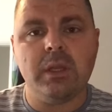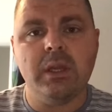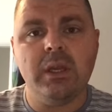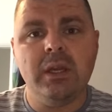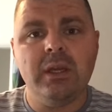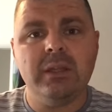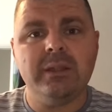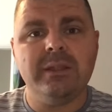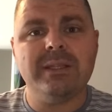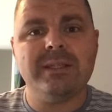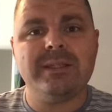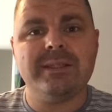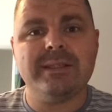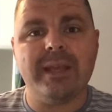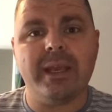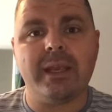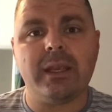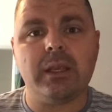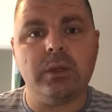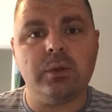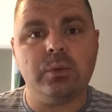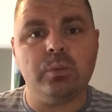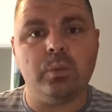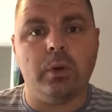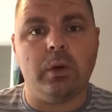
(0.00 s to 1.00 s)
The
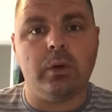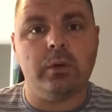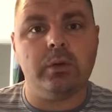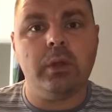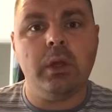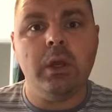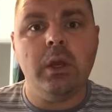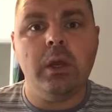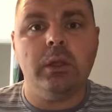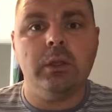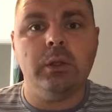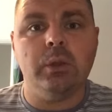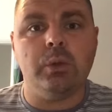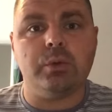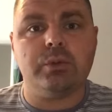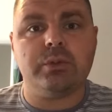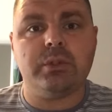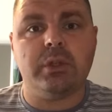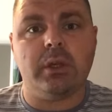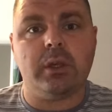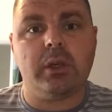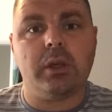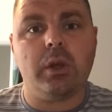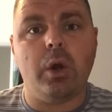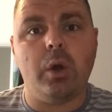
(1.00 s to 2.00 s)
second one looks at
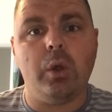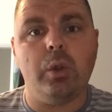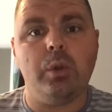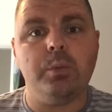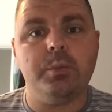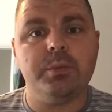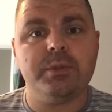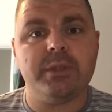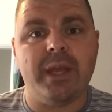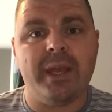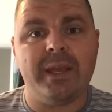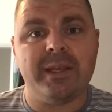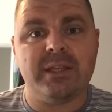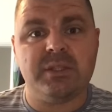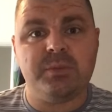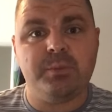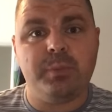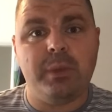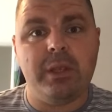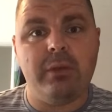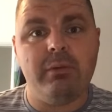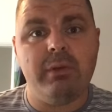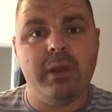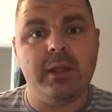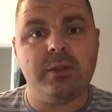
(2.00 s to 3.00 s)
Kolb's
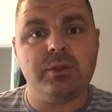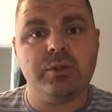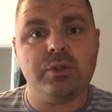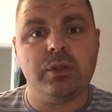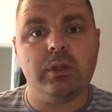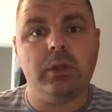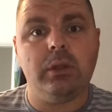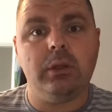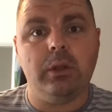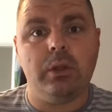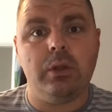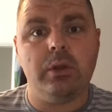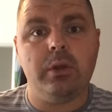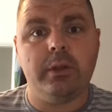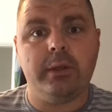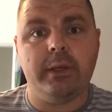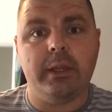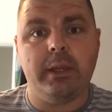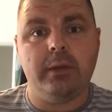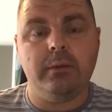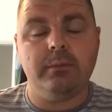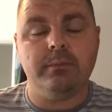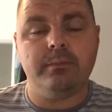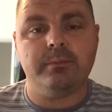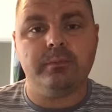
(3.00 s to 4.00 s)
experiential learning.
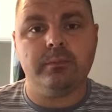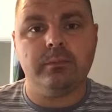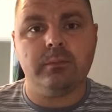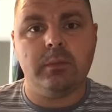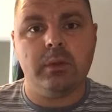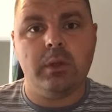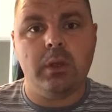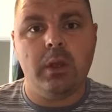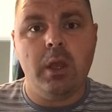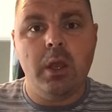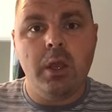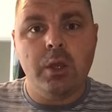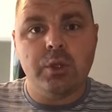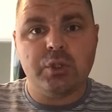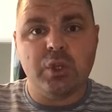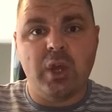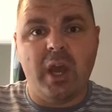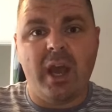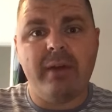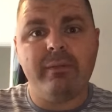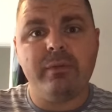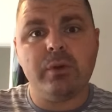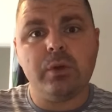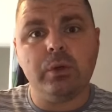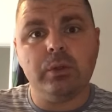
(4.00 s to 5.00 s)
So have
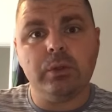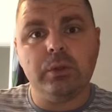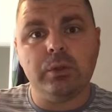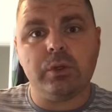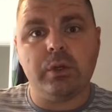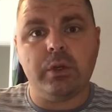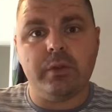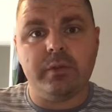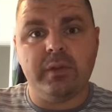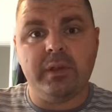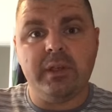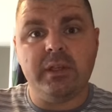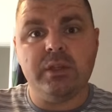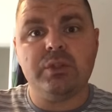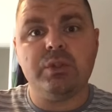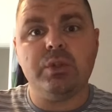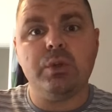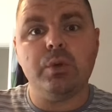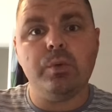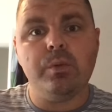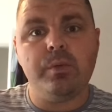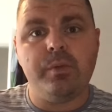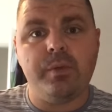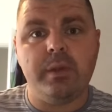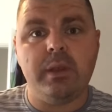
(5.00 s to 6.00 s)
a good look at these two
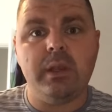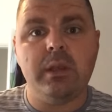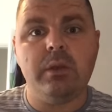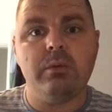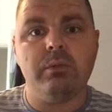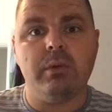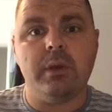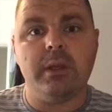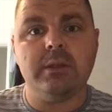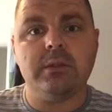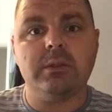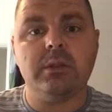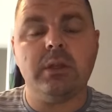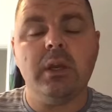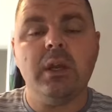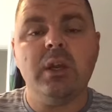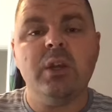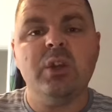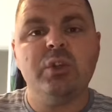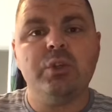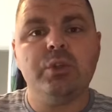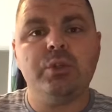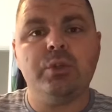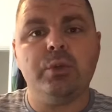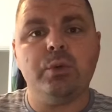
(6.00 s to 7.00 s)
theories,
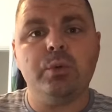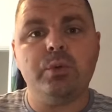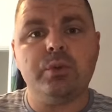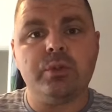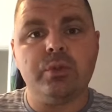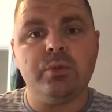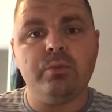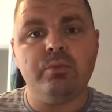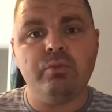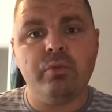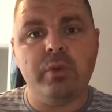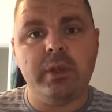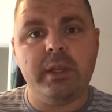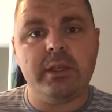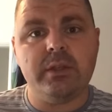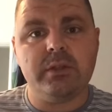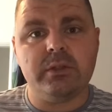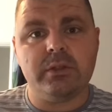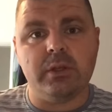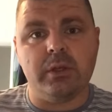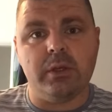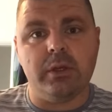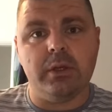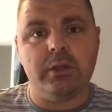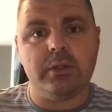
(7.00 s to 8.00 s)
do some
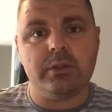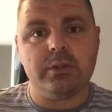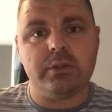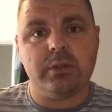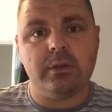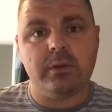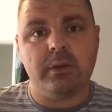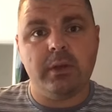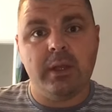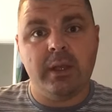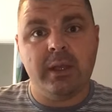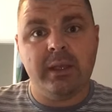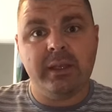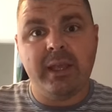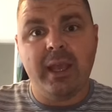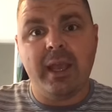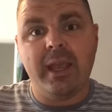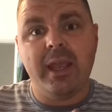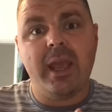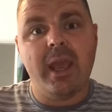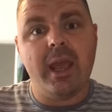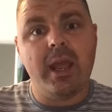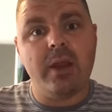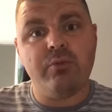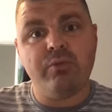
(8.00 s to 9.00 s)
research, get your
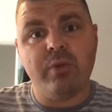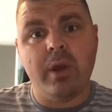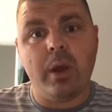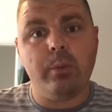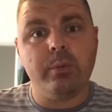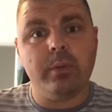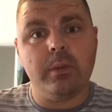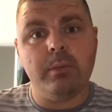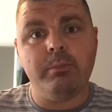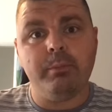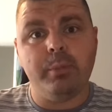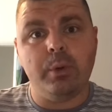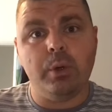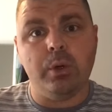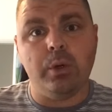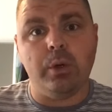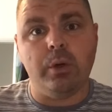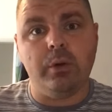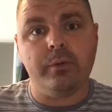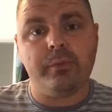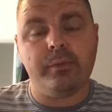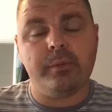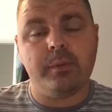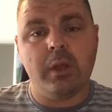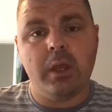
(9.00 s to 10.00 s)
head around them both,
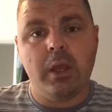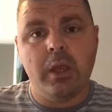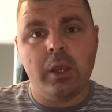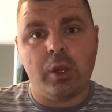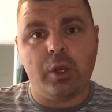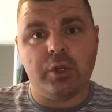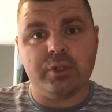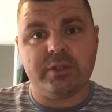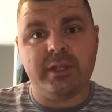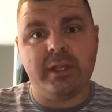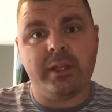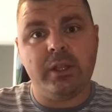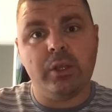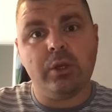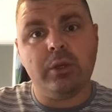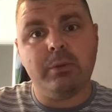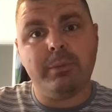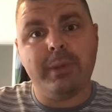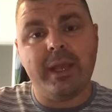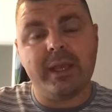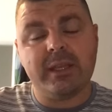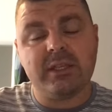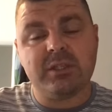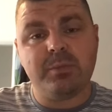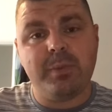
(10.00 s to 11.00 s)
because then you're going to be
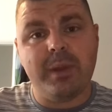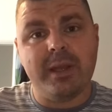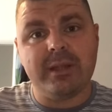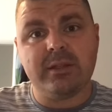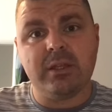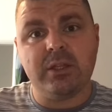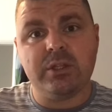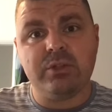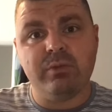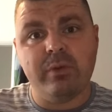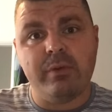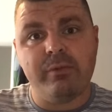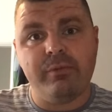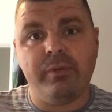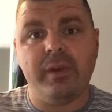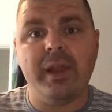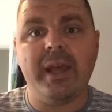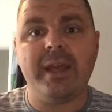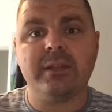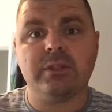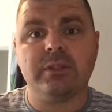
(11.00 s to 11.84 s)
expected to reflect